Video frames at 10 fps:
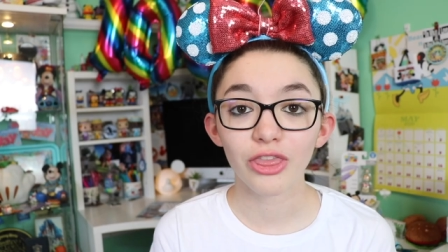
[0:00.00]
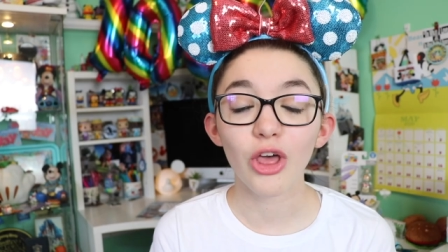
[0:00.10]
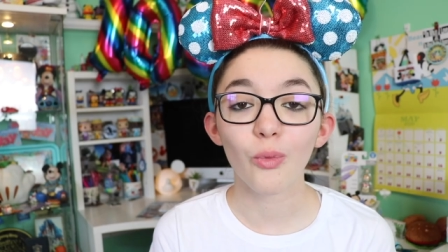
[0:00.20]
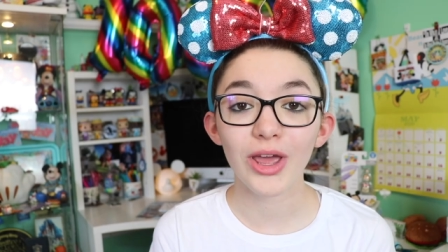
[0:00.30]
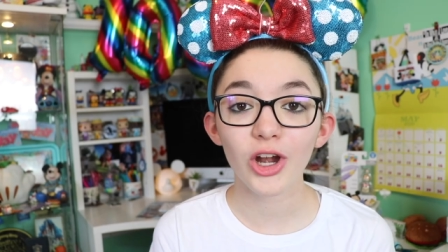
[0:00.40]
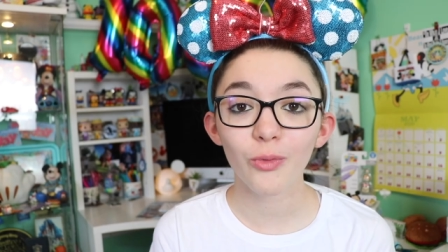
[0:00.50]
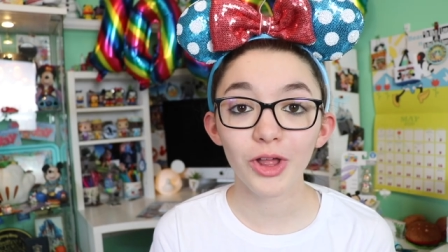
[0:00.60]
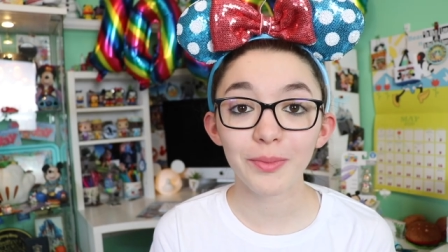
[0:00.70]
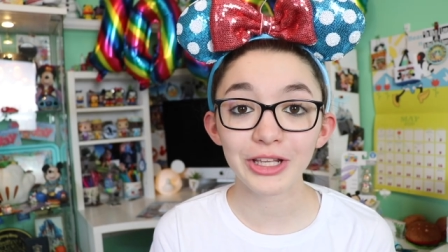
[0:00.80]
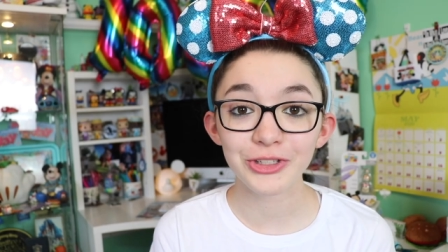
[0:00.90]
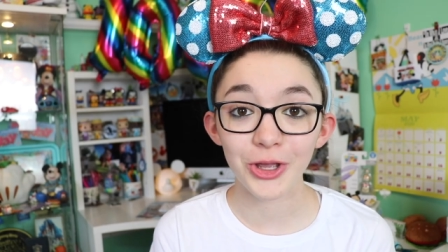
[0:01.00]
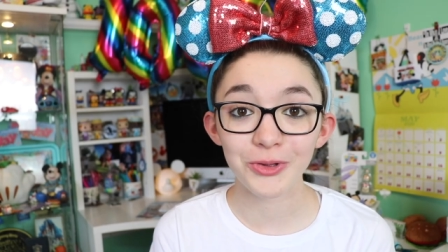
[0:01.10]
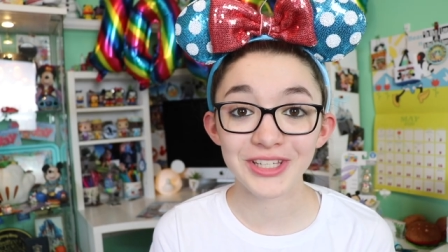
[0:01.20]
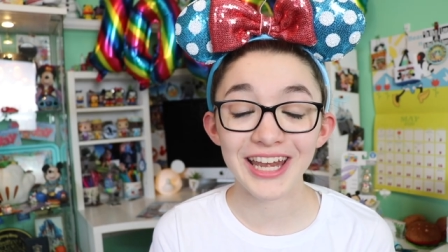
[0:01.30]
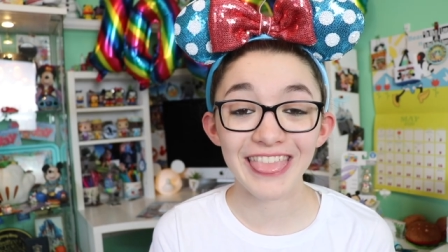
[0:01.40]
The winner will be
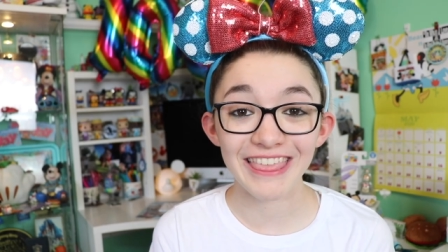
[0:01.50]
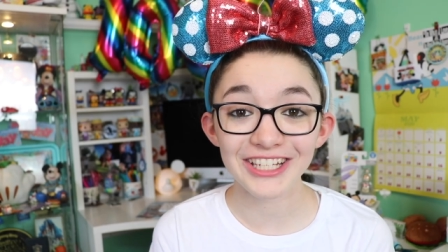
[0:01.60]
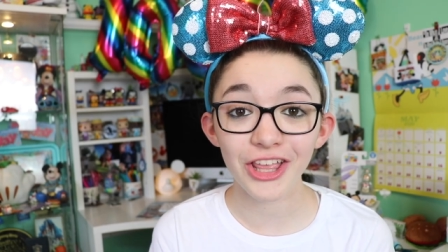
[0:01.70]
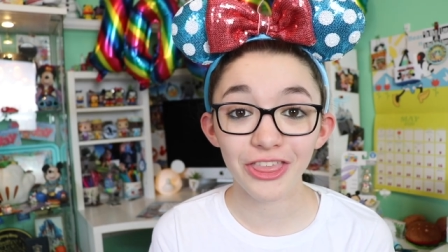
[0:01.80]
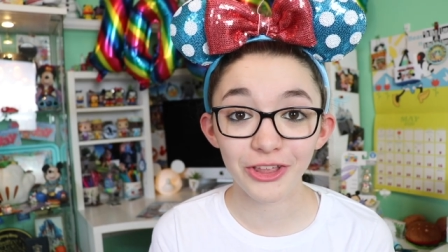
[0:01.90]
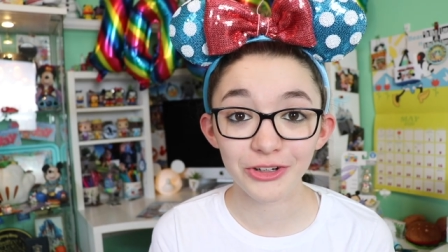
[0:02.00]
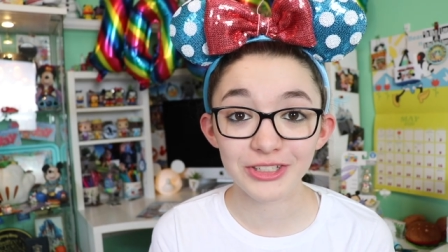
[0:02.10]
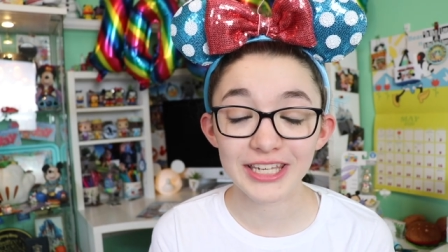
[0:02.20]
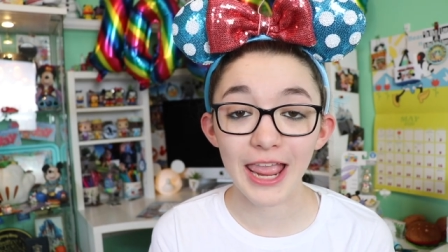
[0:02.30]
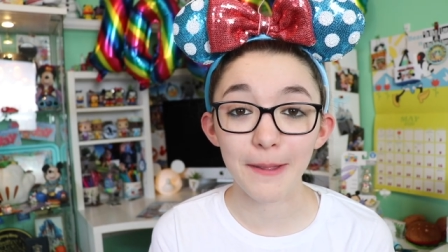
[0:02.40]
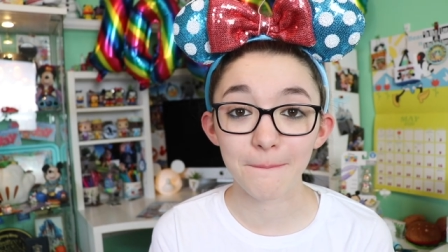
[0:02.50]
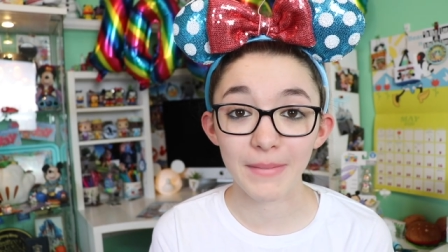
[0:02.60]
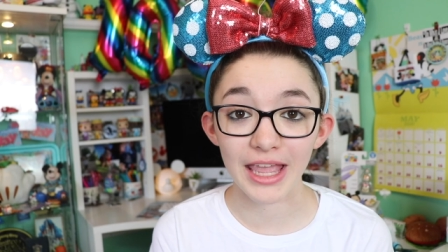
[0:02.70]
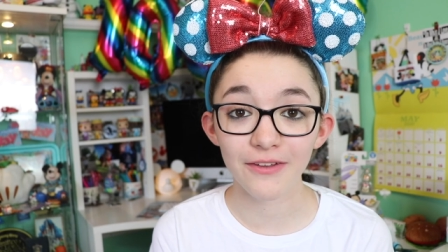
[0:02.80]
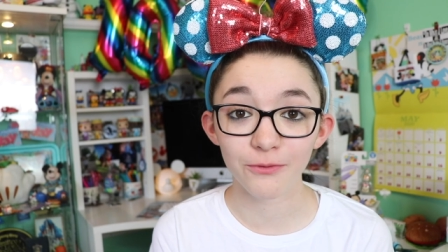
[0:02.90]
chosen this Thursday,
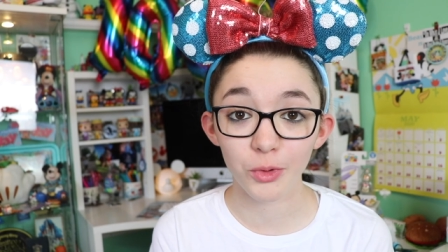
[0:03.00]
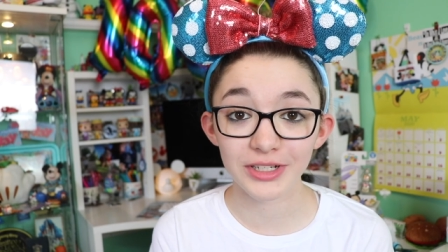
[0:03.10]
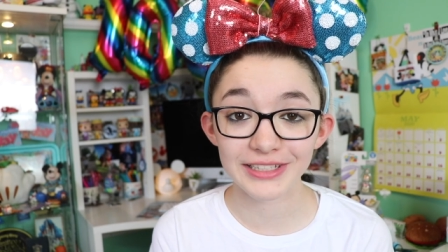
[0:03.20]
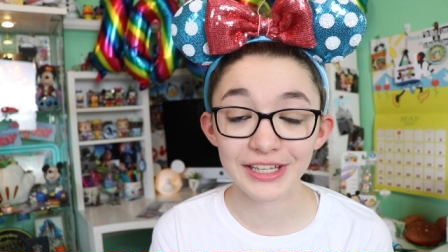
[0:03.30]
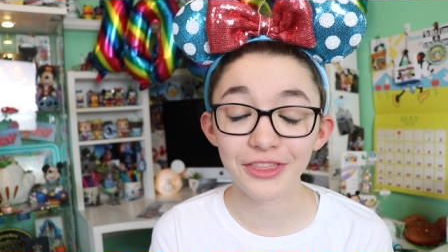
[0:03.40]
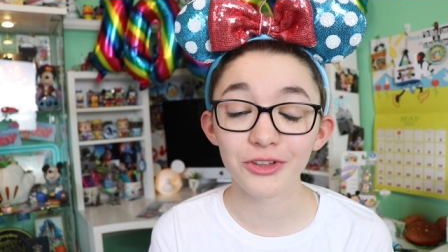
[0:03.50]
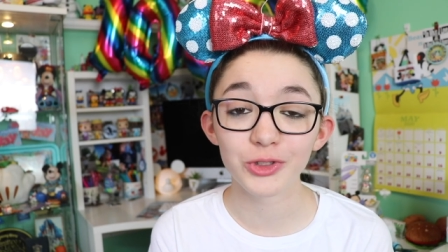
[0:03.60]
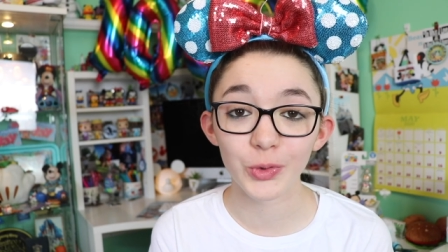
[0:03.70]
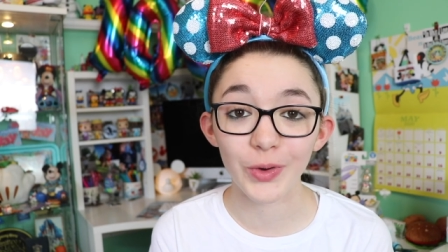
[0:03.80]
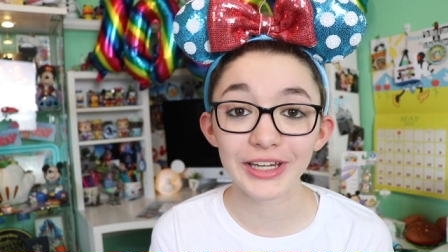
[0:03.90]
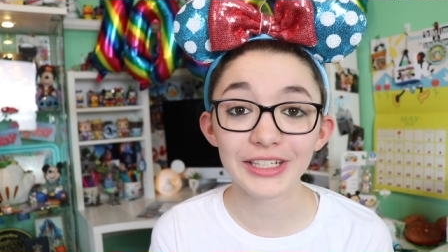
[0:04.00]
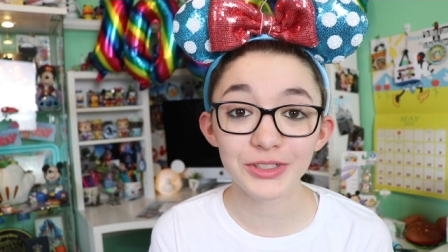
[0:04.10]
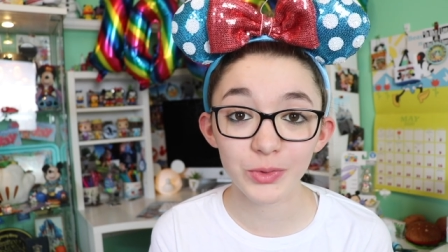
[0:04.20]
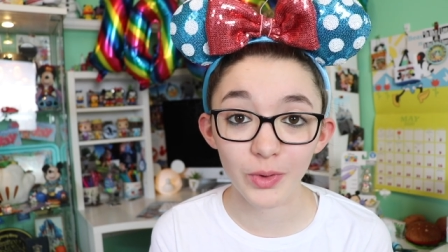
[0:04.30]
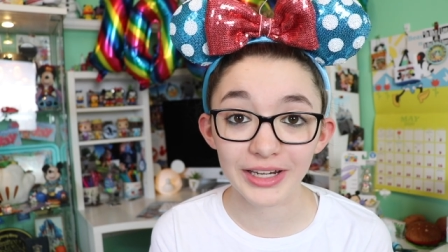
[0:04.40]
May fourteenth,
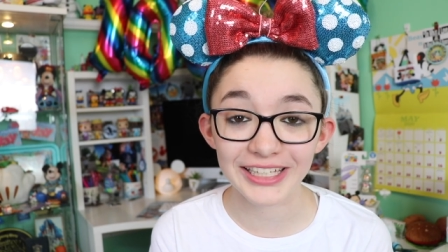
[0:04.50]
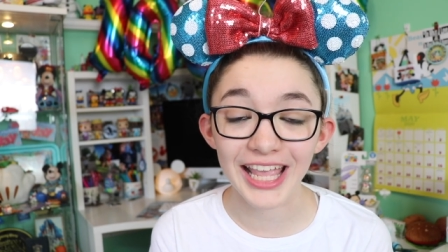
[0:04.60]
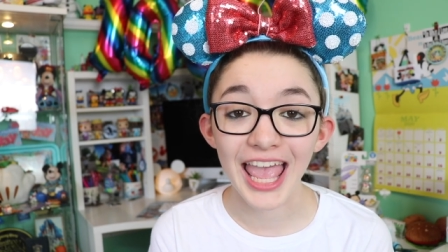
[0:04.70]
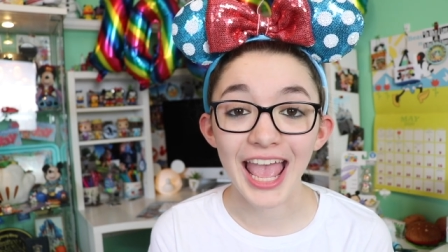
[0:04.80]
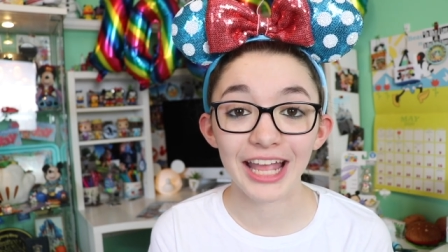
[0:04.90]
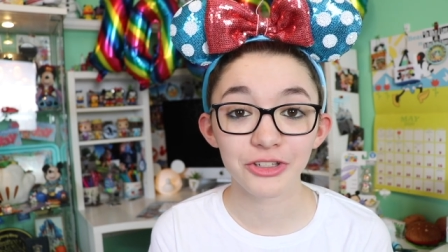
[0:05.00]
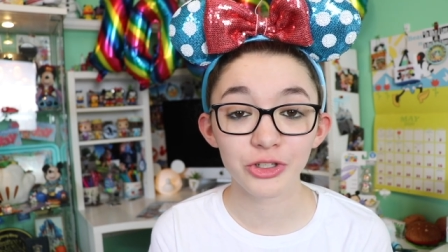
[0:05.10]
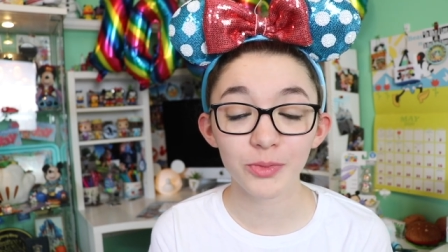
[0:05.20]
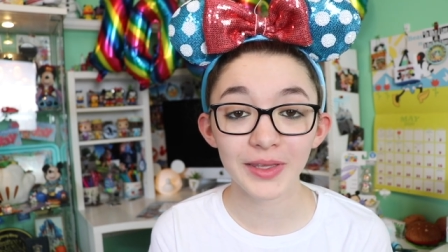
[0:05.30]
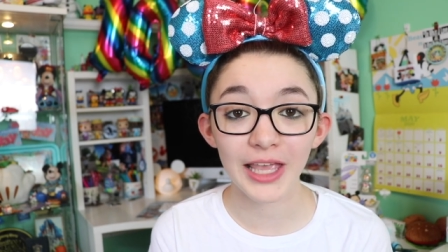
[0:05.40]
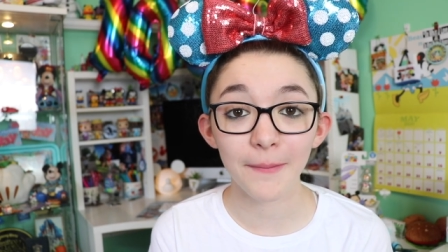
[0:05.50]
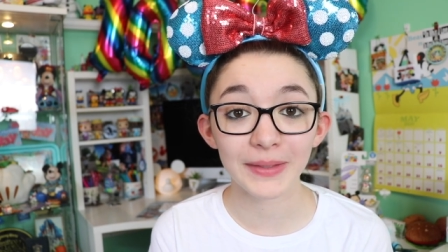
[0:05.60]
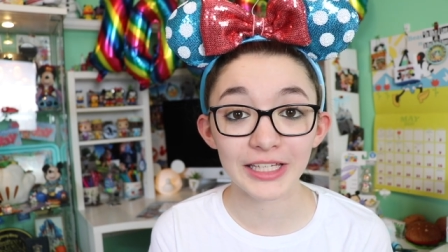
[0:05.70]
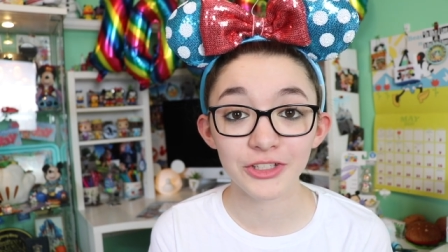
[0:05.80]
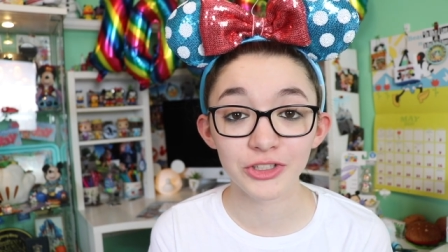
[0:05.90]
twenty twenty at two p m
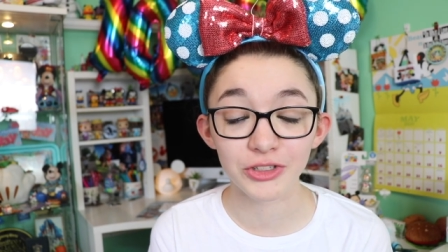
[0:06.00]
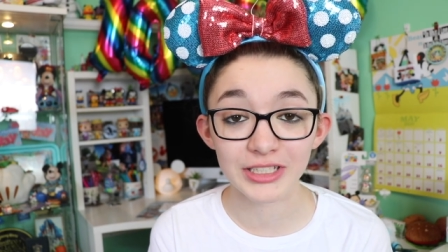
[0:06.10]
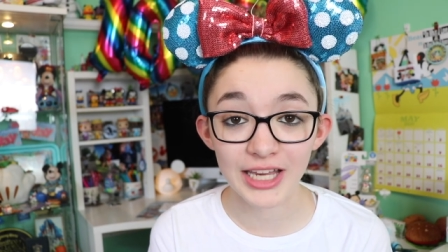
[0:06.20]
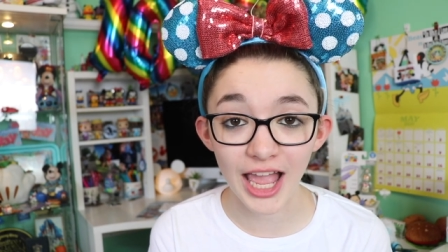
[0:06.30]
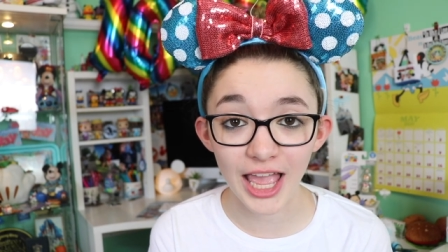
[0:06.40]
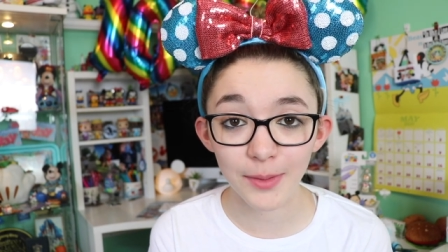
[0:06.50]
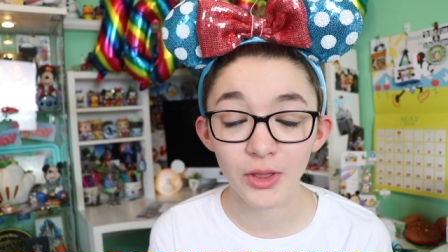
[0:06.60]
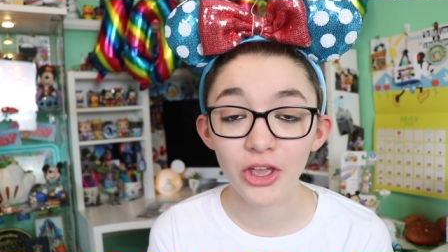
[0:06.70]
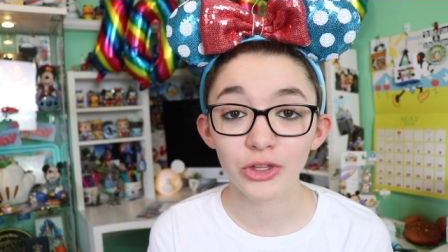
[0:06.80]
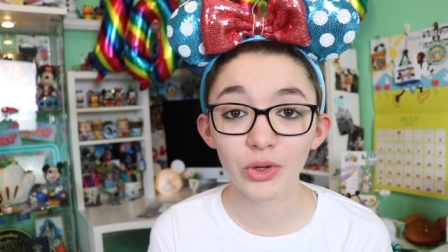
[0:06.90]
Eastern Time.